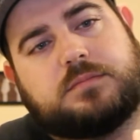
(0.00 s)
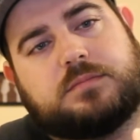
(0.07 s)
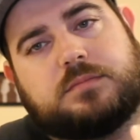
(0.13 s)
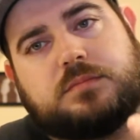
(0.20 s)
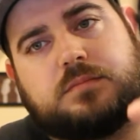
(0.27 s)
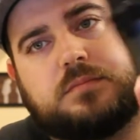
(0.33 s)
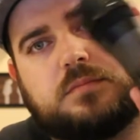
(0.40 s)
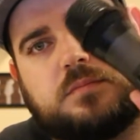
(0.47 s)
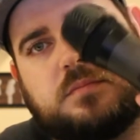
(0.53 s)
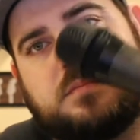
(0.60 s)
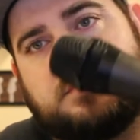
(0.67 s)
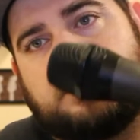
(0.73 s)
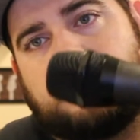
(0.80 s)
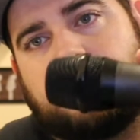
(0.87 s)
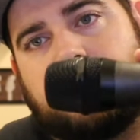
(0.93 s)

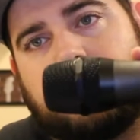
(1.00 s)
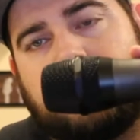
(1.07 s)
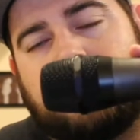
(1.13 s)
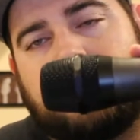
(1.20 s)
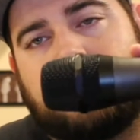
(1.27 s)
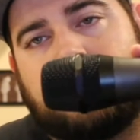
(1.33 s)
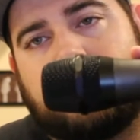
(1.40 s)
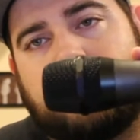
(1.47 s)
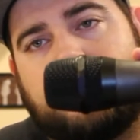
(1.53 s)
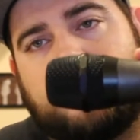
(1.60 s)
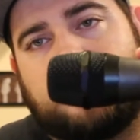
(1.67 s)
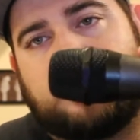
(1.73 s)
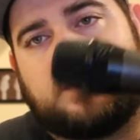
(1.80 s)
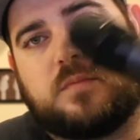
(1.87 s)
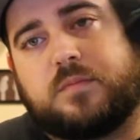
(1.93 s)

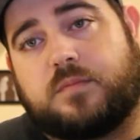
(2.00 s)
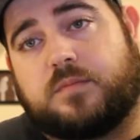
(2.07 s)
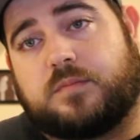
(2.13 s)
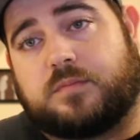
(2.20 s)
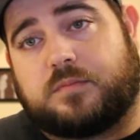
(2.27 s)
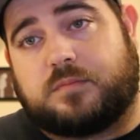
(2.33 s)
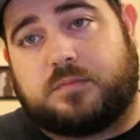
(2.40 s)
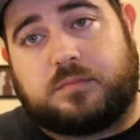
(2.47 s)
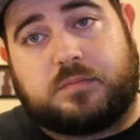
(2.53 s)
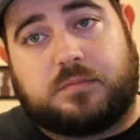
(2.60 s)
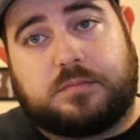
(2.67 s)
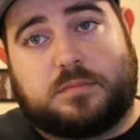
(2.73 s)
No one is speaking in this clip.